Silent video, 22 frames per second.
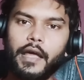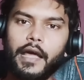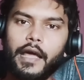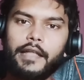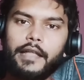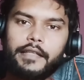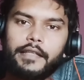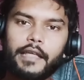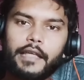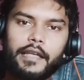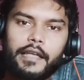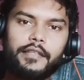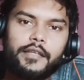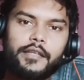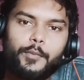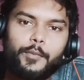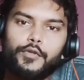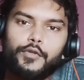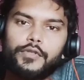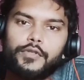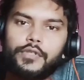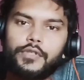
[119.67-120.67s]
and then
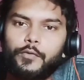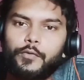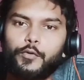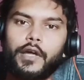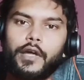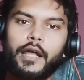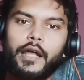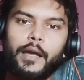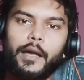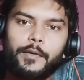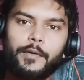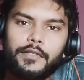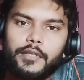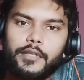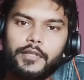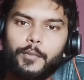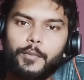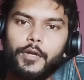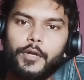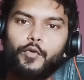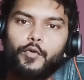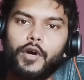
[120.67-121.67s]
suppose if you are having
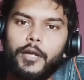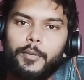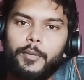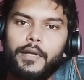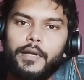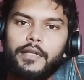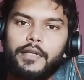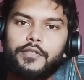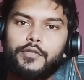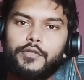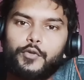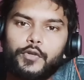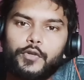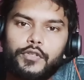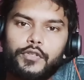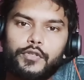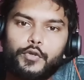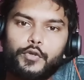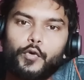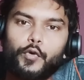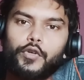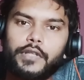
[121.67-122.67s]
some requirements to
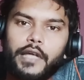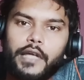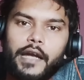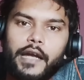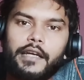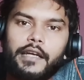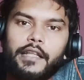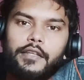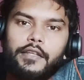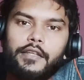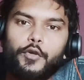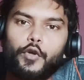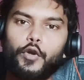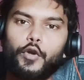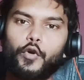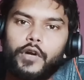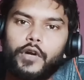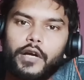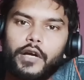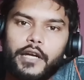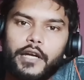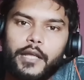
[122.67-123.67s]
store that in your
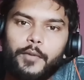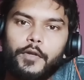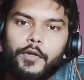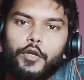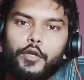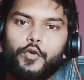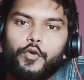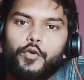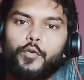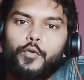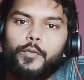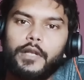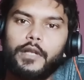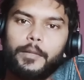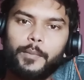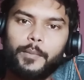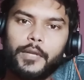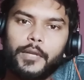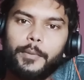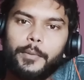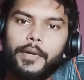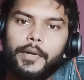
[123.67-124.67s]
local DB, you will
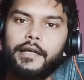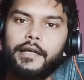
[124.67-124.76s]
implement